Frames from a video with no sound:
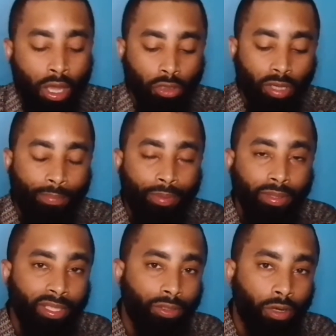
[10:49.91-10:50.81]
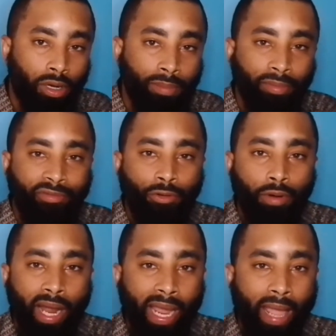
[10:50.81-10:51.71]
So I put this on
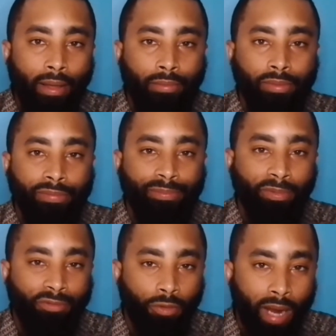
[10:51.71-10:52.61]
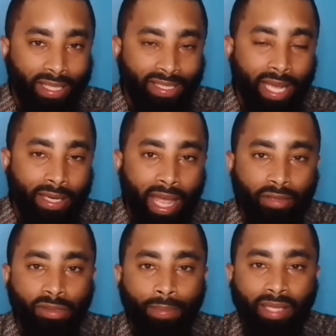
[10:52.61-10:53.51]
before I sat
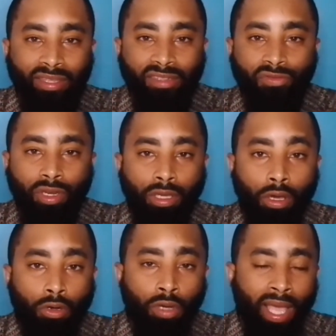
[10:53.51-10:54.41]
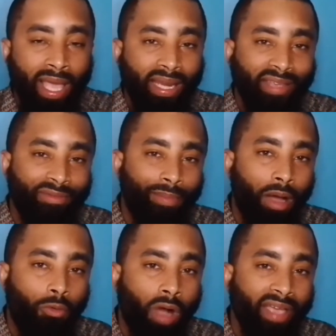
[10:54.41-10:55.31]
down to make this video, and even my
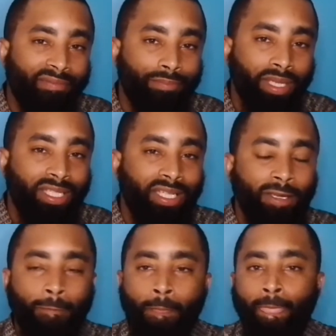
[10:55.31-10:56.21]
wife mentioned,